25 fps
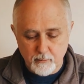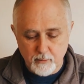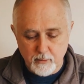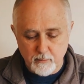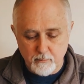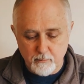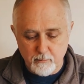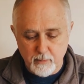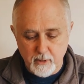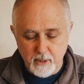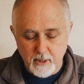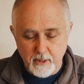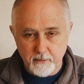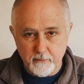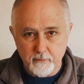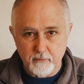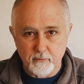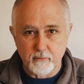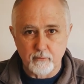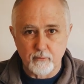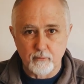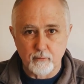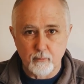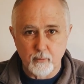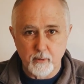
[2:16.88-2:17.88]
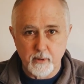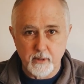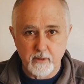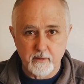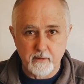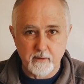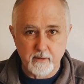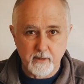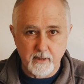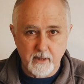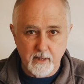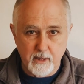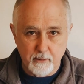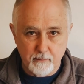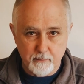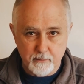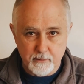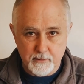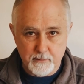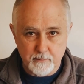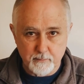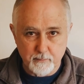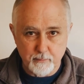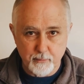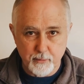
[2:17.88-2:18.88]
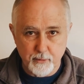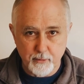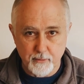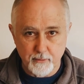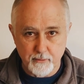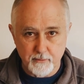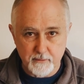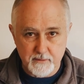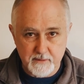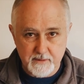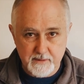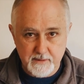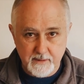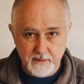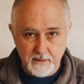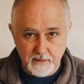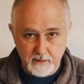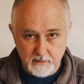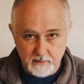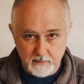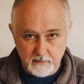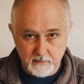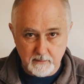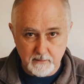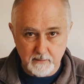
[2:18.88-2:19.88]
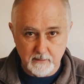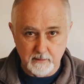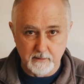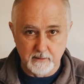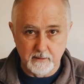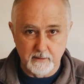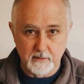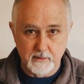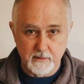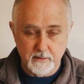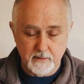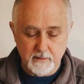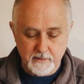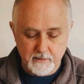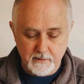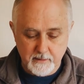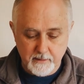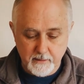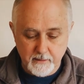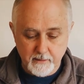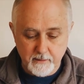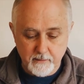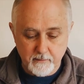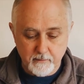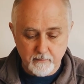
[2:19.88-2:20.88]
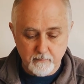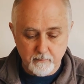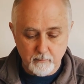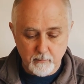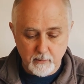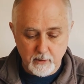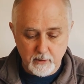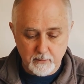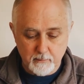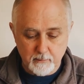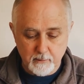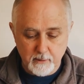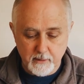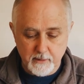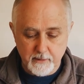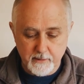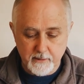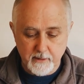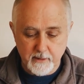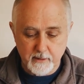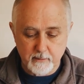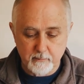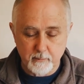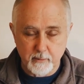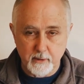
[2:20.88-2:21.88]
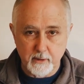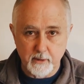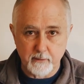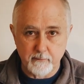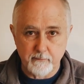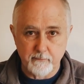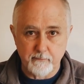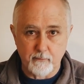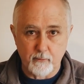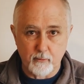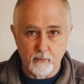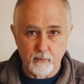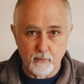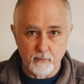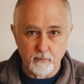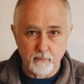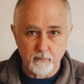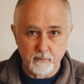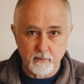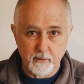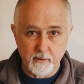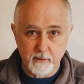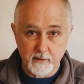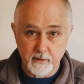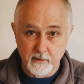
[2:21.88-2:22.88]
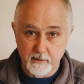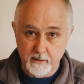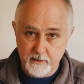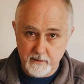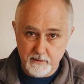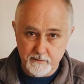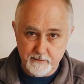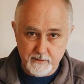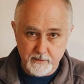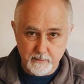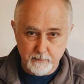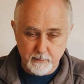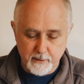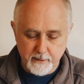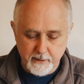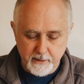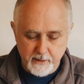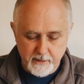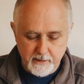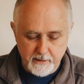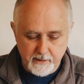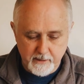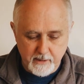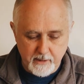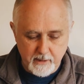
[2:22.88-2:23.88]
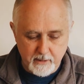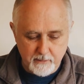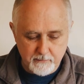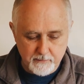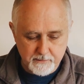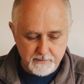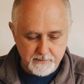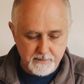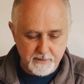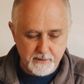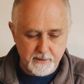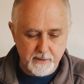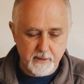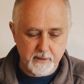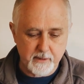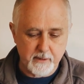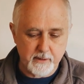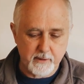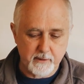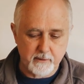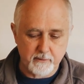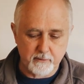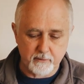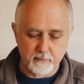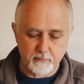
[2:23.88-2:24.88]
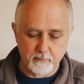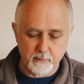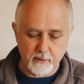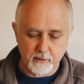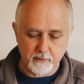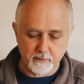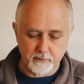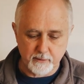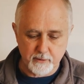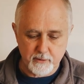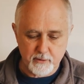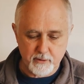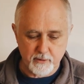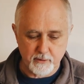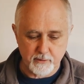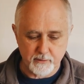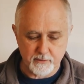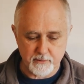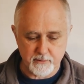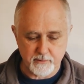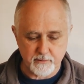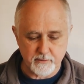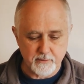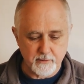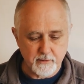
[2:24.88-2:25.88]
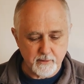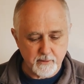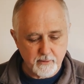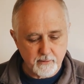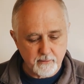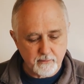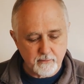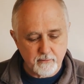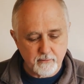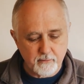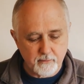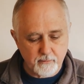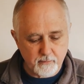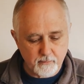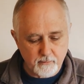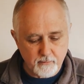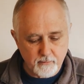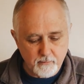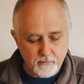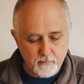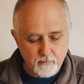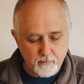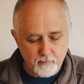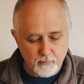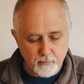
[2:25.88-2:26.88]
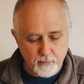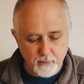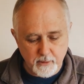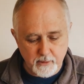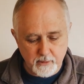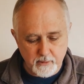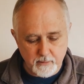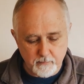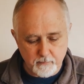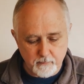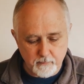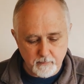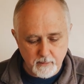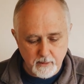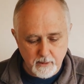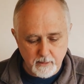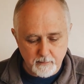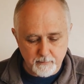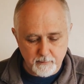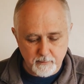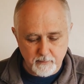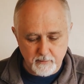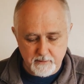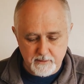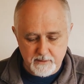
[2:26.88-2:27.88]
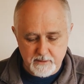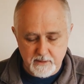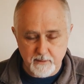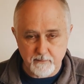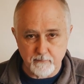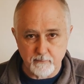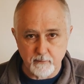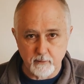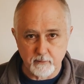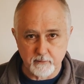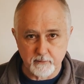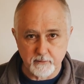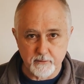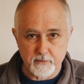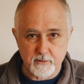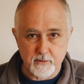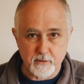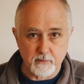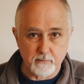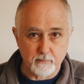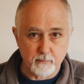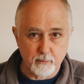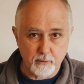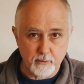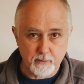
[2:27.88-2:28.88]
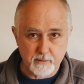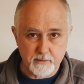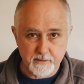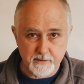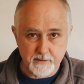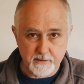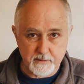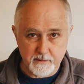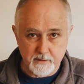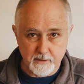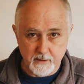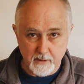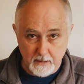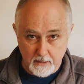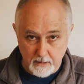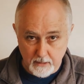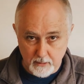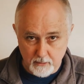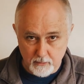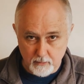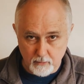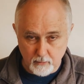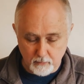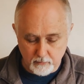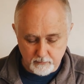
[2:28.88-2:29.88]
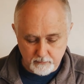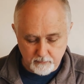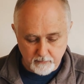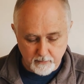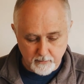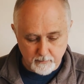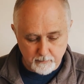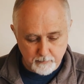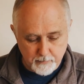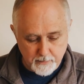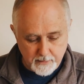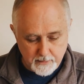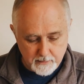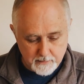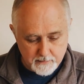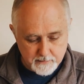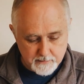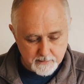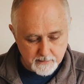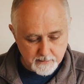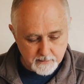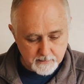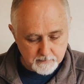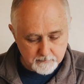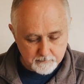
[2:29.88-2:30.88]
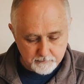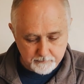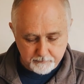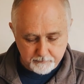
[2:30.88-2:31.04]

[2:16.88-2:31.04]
about 20 hours per cell and multiply that by four, uh, it gives you about 80 hours that they needed to be on the charger to bring them up to the same voltage, a process called top balancing.